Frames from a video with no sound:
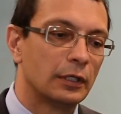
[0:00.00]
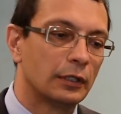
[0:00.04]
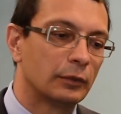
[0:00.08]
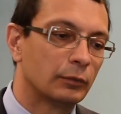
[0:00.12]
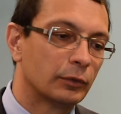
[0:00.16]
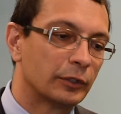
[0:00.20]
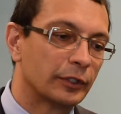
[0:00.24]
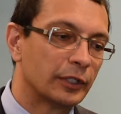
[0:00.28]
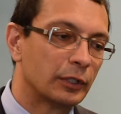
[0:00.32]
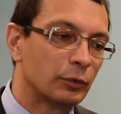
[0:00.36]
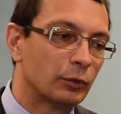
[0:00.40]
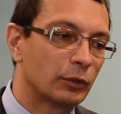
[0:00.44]

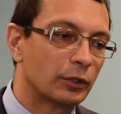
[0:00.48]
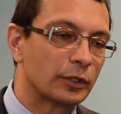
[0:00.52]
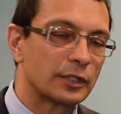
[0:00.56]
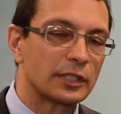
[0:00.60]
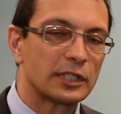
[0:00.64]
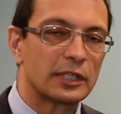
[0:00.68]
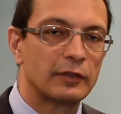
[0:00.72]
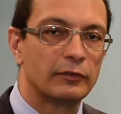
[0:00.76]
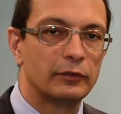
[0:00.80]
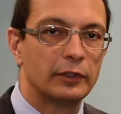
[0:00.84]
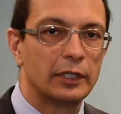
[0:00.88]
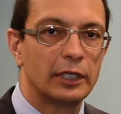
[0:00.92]
well, they were
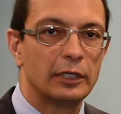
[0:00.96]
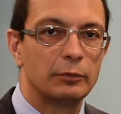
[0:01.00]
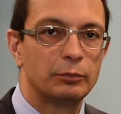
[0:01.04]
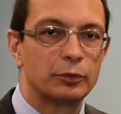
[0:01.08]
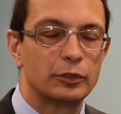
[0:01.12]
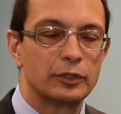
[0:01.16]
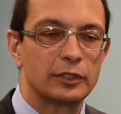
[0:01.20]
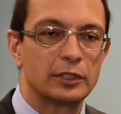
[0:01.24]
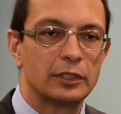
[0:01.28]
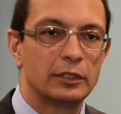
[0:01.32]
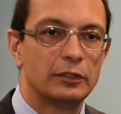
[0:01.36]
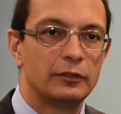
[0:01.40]
7 to
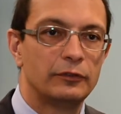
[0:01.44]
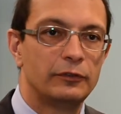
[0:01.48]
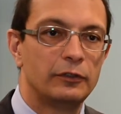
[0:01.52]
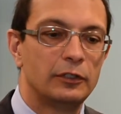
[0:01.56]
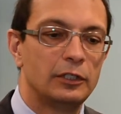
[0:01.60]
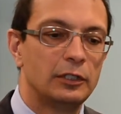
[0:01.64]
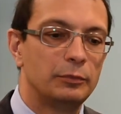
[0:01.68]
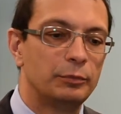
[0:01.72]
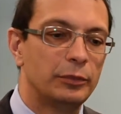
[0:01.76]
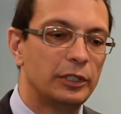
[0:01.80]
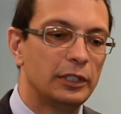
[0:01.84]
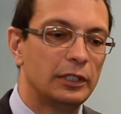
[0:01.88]
8% of
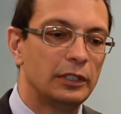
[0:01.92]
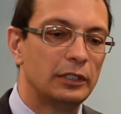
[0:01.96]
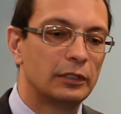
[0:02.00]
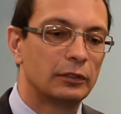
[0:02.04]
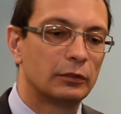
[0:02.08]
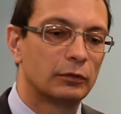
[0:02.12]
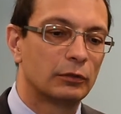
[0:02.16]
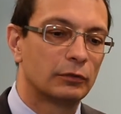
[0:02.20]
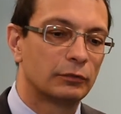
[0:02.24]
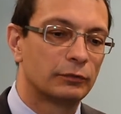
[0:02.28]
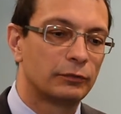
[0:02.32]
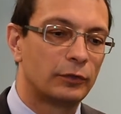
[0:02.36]
GDP. They're
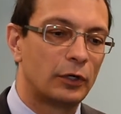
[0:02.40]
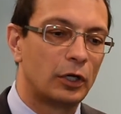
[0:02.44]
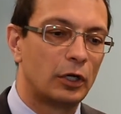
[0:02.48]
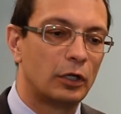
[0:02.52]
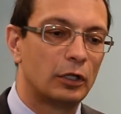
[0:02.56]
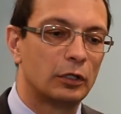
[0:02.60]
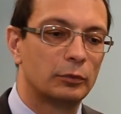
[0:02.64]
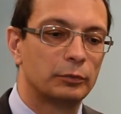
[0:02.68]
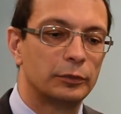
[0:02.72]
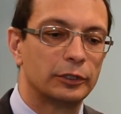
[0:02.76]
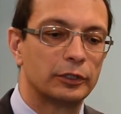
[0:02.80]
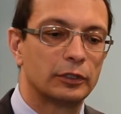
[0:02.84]
going to
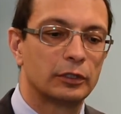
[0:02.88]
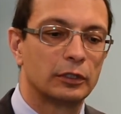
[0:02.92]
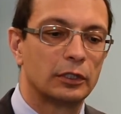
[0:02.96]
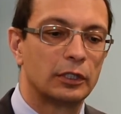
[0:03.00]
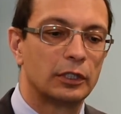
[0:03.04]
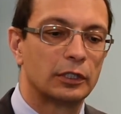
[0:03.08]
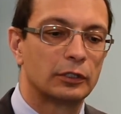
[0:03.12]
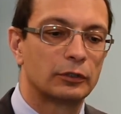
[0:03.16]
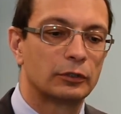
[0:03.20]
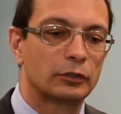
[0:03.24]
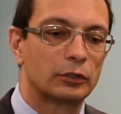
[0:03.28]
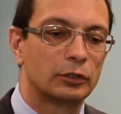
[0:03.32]
fall, but the
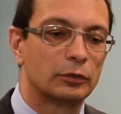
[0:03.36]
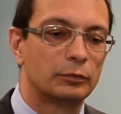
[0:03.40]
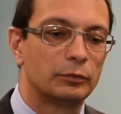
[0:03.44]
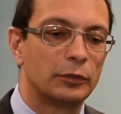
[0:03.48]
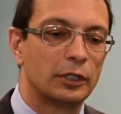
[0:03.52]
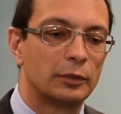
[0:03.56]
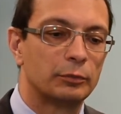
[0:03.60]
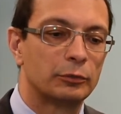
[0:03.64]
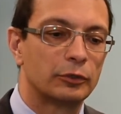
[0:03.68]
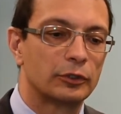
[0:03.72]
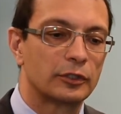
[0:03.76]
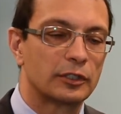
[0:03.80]
long-term
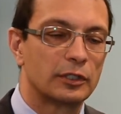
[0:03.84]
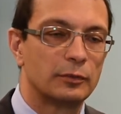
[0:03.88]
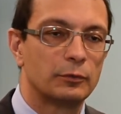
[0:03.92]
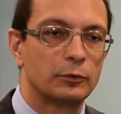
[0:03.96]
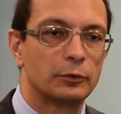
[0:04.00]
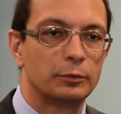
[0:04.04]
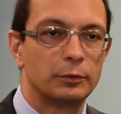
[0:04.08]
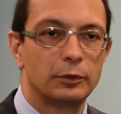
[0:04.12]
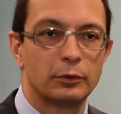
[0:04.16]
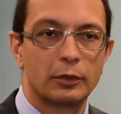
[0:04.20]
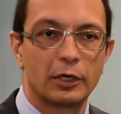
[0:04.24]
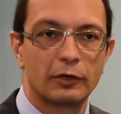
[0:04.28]
number
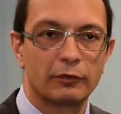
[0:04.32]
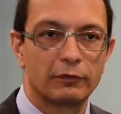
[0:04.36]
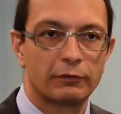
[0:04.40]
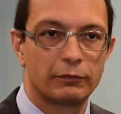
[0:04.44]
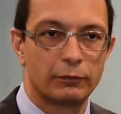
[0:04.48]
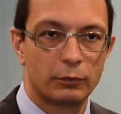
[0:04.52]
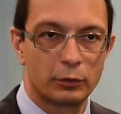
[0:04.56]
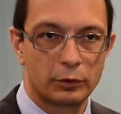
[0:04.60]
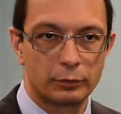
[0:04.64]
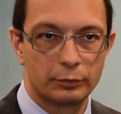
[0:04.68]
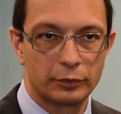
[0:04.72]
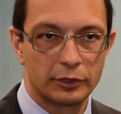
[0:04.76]
seems to be around
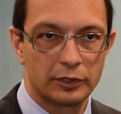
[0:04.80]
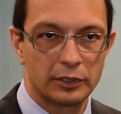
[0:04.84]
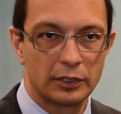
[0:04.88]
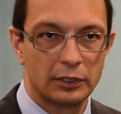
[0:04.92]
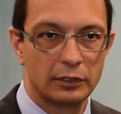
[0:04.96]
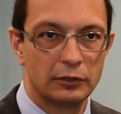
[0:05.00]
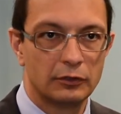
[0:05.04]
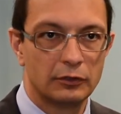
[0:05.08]
4% of